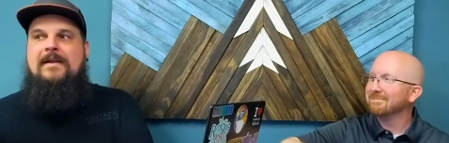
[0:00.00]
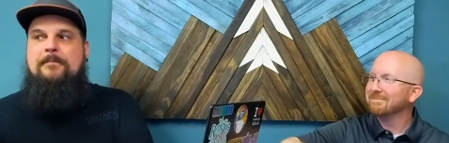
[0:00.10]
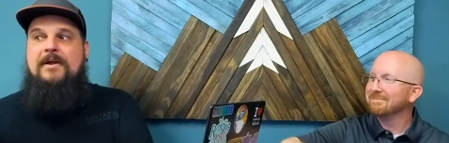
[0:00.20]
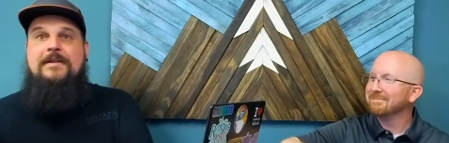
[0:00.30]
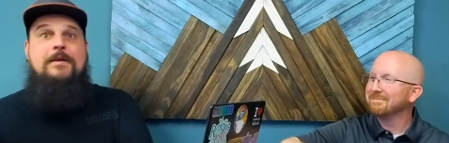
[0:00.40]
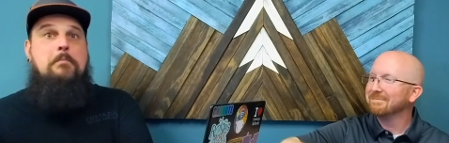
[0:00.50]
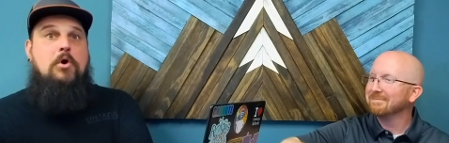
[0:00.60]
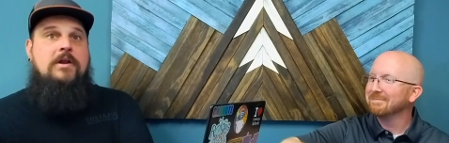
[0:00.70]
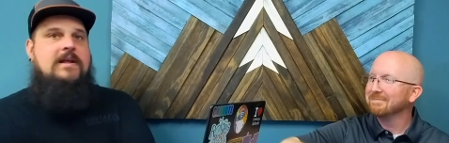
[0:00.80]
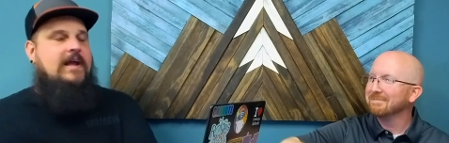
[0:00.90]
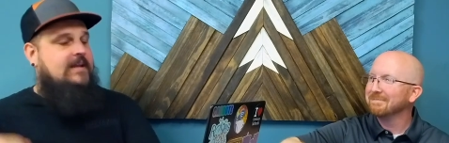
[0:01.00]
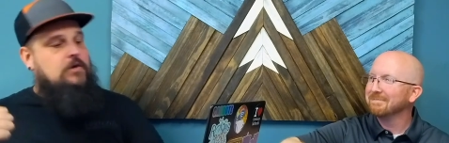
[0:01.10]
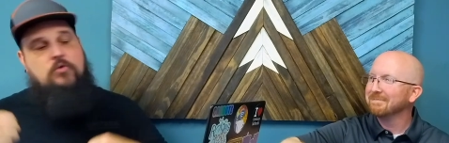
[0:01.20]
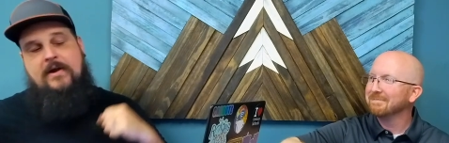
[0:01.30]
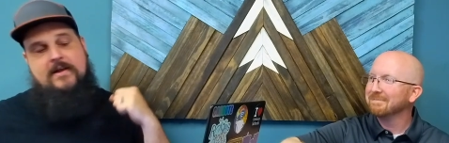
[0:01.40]
Speaker 1: But in the morning, I can
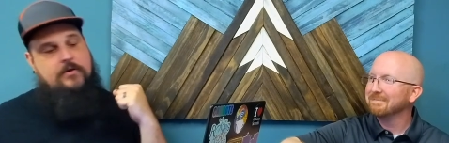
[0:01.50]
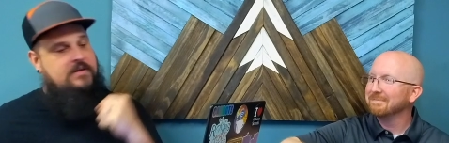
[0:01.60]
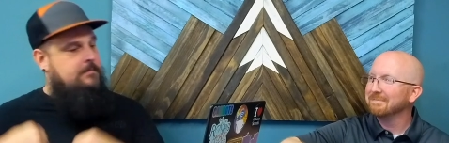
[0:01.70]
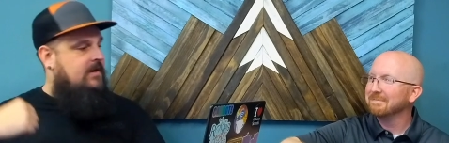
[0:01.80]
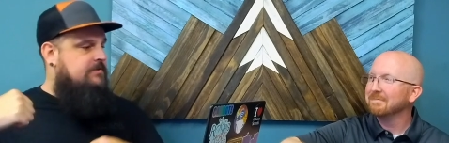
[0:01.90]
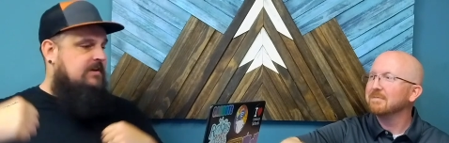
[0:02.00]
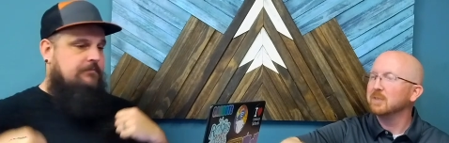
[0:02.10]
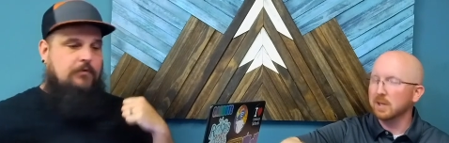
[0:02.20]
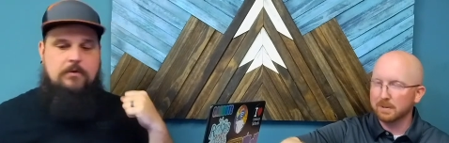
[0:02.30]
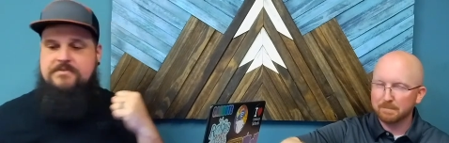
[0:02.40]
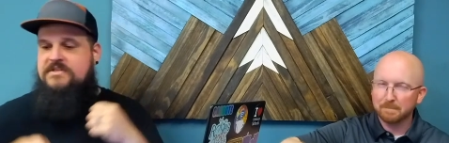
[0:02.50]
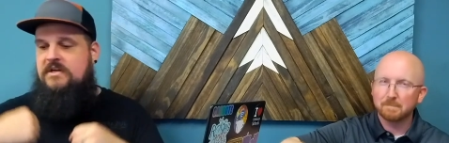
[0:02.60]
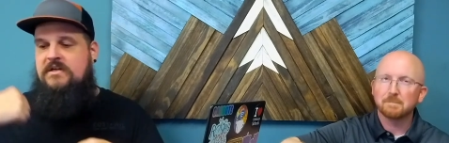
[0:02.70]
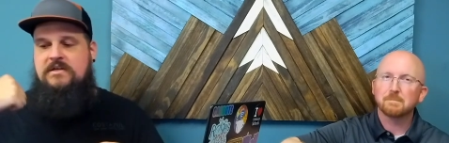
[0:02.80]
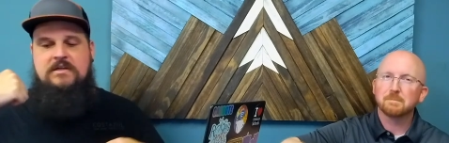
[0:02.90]
crank out emails, get forms
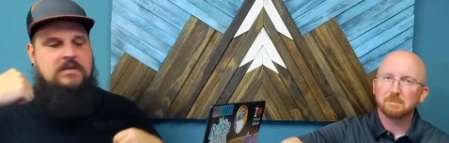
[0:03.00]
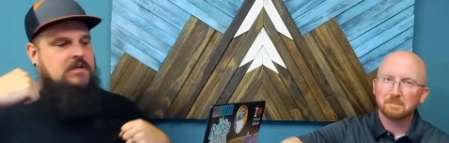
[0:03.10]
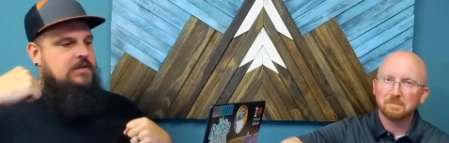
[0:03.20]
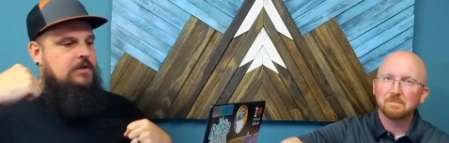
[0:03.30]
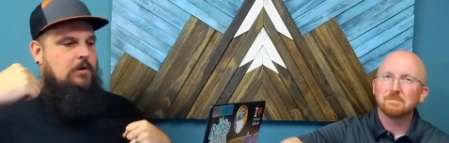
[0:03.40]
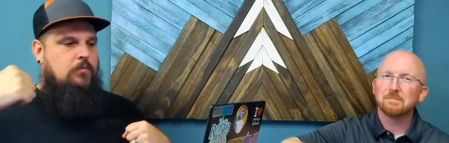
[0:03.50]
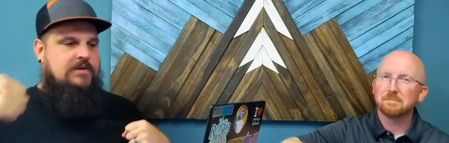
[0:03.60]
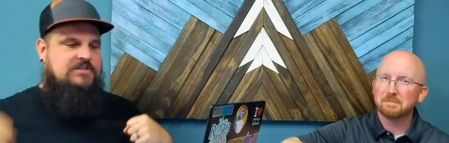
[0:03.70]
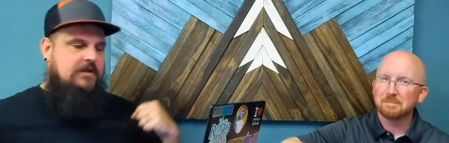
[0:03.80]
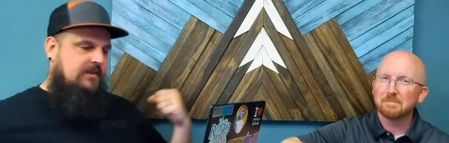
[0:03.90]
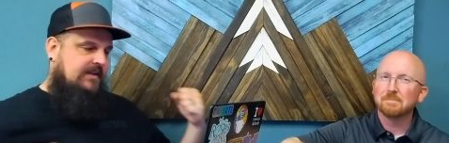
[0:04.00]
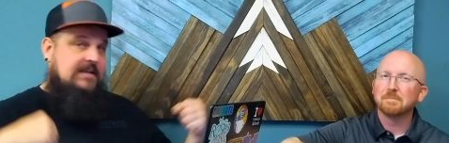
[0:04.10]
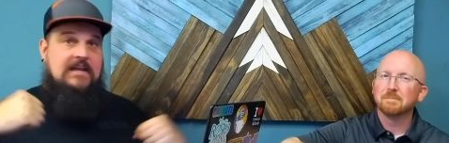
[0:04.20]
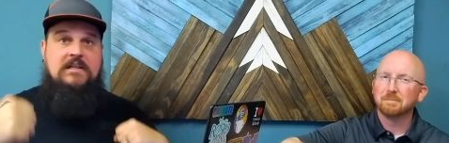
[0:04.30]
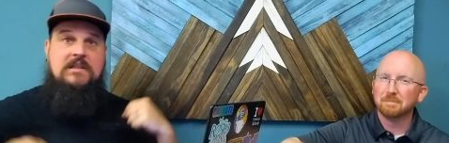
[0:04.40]
done, reach out, like
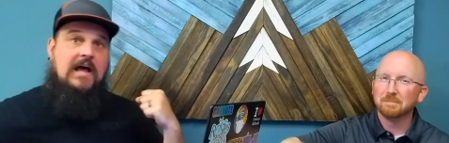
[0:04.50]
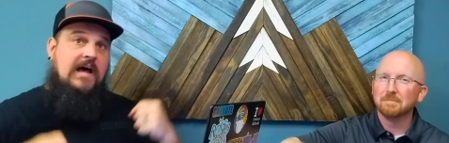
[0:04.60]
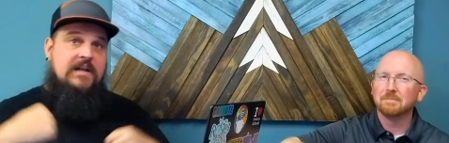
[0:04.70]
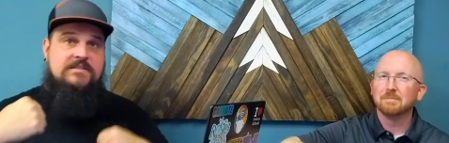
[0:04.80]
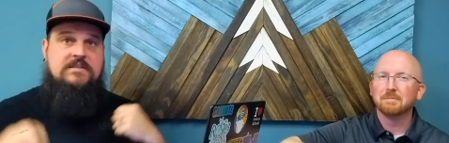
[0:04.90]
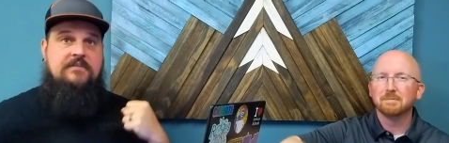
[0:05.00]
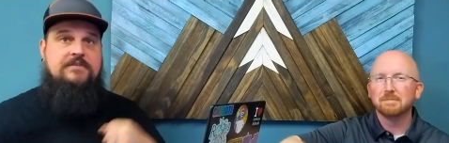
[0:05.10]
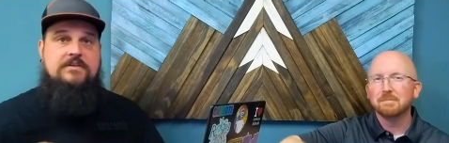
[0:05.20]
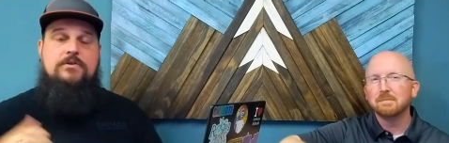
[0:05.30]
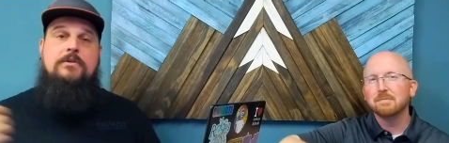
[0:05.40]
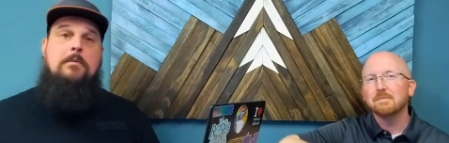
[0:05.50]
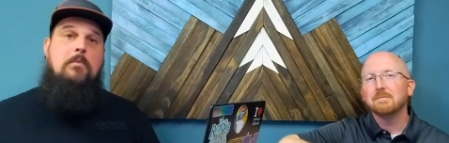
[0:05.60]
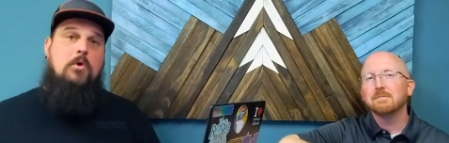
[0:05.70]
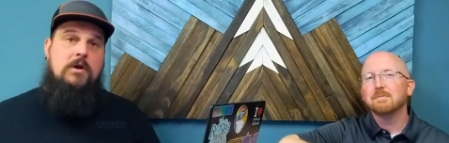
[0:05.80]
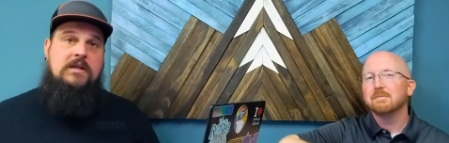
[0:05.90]
get a lot of stuff done. So in the
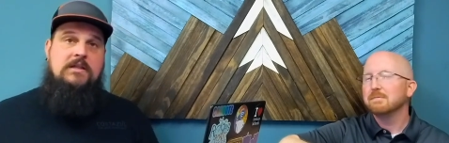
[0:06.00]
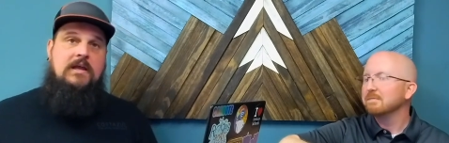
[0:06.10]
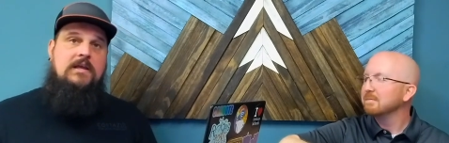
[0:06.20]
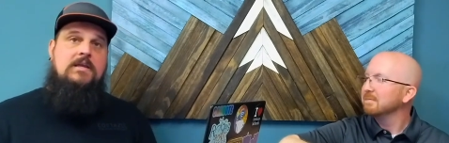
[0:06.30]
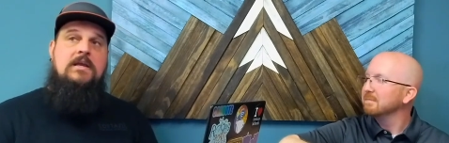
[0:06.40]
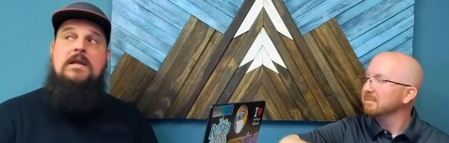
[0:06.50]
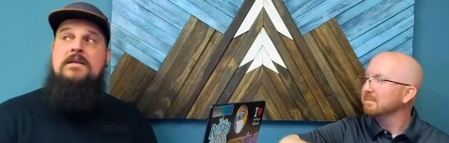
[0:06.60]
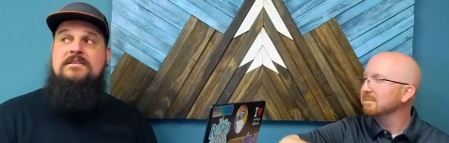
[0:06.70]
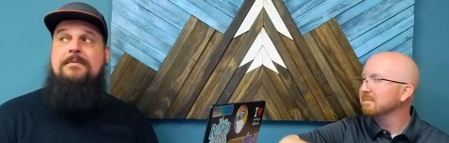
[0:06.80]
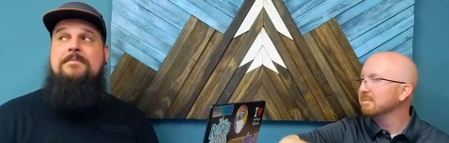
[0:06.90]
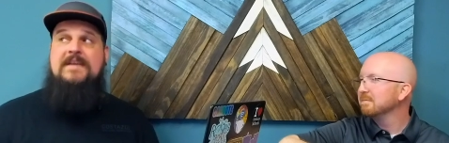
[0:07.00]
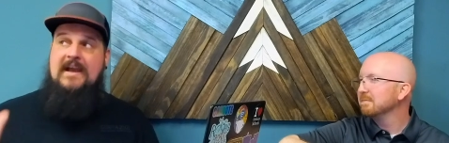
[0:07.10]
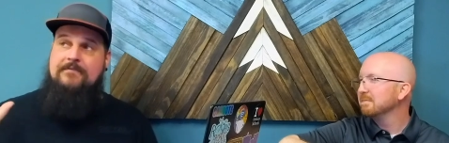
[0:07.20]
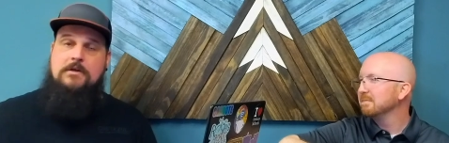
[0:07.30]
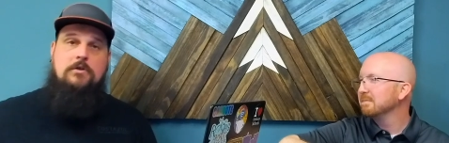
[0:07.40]
morning, like sometimes I
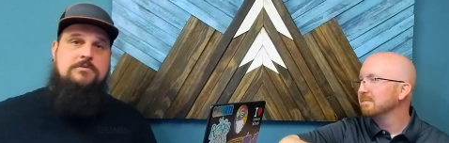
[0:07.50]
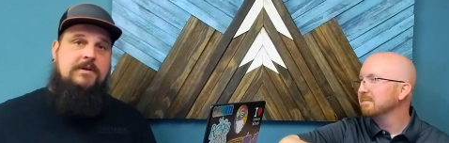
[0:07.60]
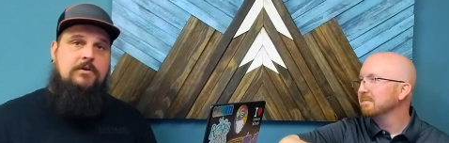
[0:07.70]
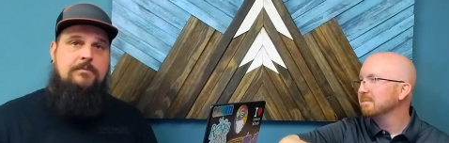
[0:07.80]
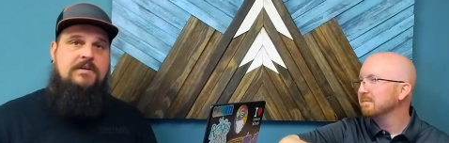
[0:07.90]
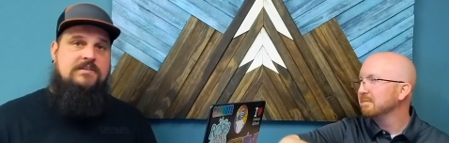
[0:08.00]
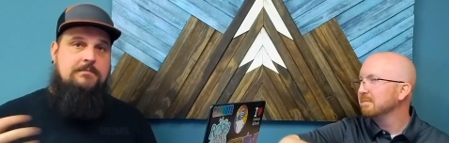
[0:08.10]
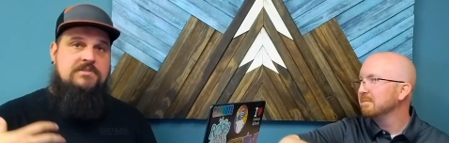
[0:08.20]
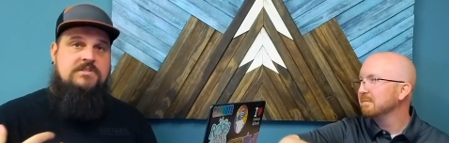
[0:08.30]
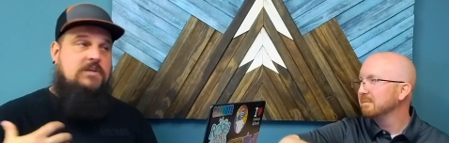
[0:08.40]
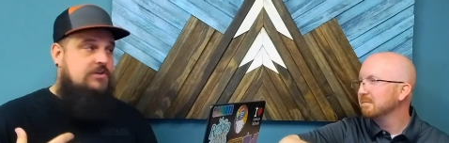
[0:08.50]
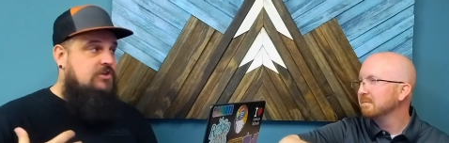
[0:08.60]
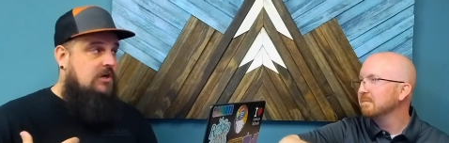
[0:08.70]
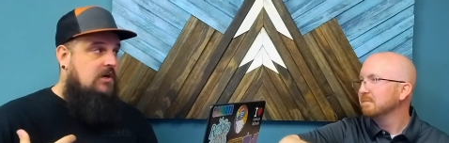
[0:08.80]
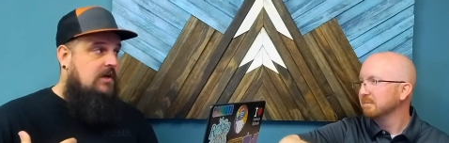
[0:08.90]
have to close my door because I'm such
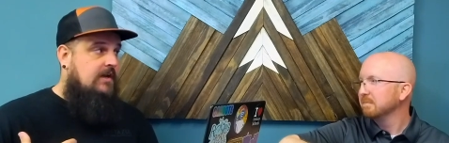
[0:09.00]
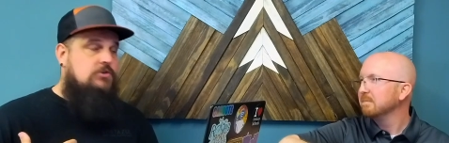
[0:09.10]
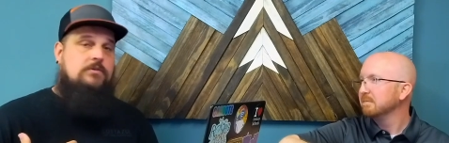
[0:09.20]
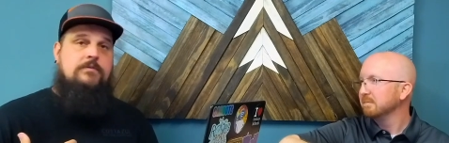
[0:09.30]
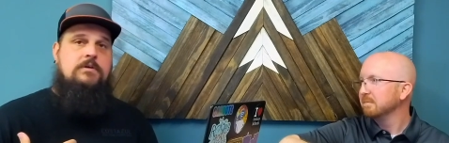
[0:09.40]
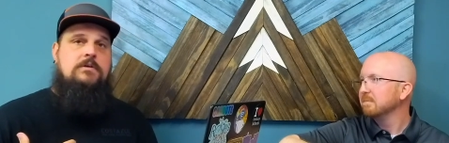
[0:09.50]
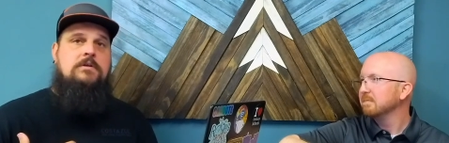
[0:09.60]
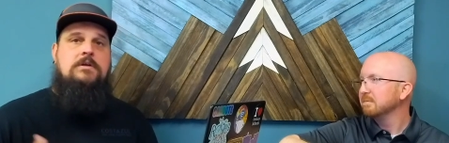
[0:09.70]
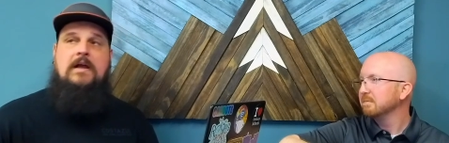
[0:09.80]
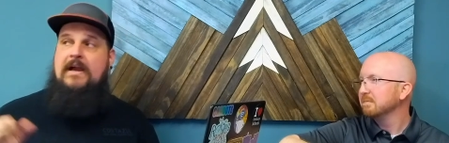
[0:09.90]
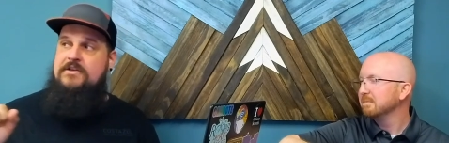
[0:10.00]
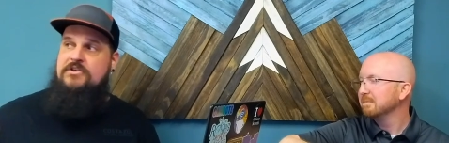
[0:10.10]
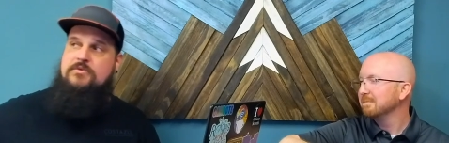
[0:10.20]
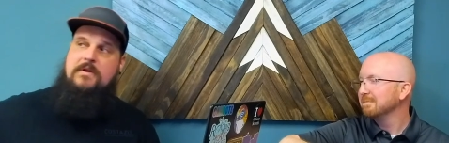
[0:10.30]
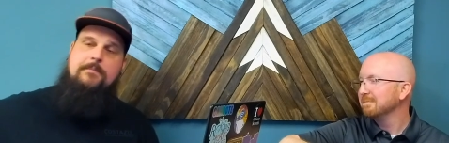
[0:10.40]
a extrovert. I
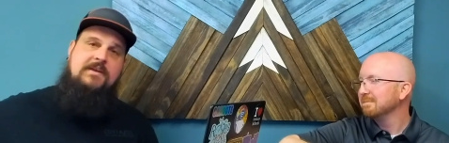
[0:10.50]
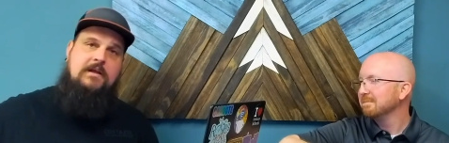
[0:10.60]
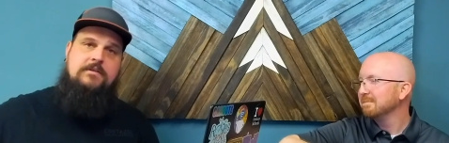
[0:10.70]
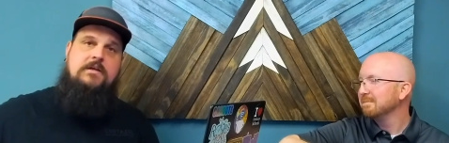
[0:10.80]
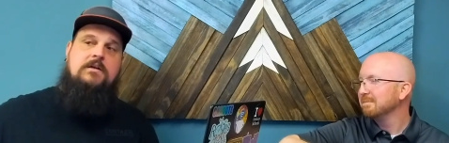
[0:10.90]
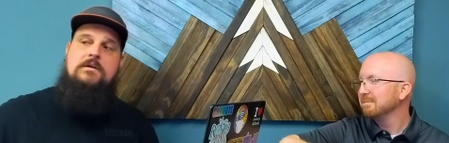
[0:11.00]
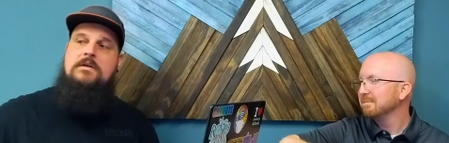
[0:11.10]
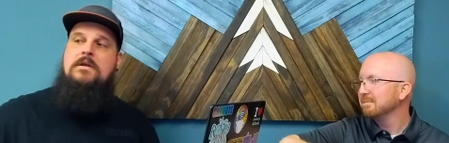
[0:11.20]
just want to be out there.